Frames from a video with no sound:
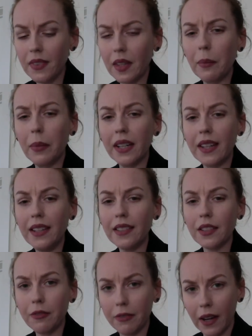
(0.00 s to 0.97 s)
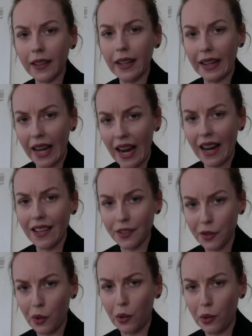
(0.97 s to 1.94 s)
But he's a fucking
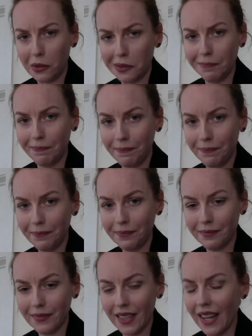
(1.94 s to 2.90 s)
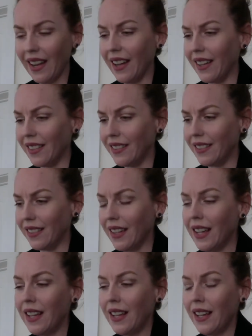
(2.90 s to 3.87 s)
asshole. And
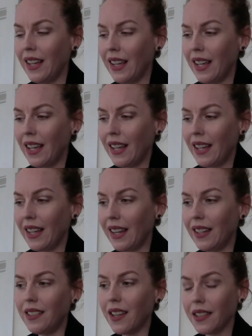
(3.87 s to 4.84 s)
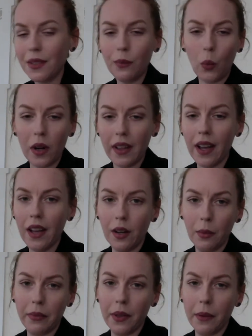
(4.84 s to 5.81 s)
he doesn't want to
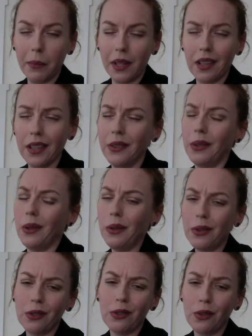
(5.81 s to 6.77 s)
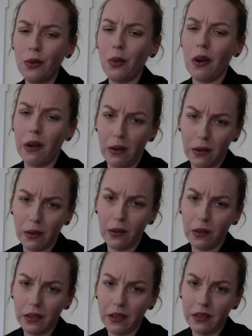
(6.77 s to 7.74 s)
help them because it's too
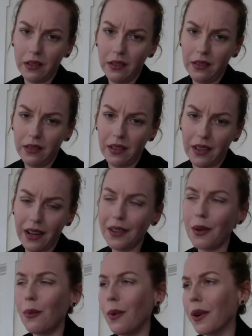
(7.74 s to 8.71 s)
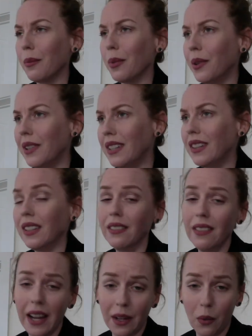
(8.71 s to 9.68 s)
hard. I don't want to put in the
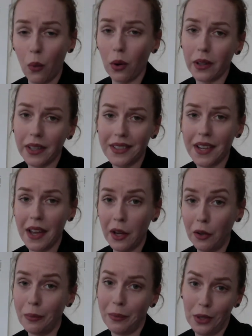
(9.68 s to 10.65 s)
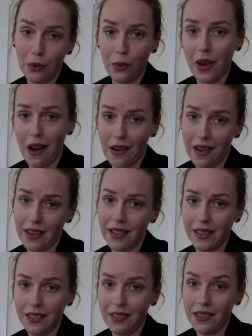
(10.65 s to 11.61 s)
legwork to help you
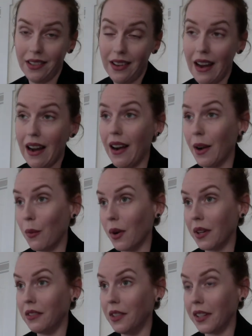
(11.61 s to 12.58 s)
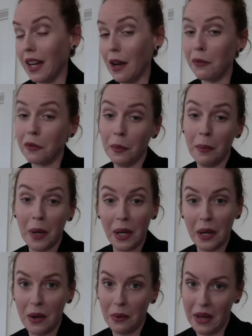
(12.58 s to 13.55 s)
guys. I want to look after my
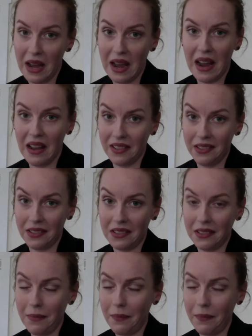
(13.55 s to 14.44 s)
own ass.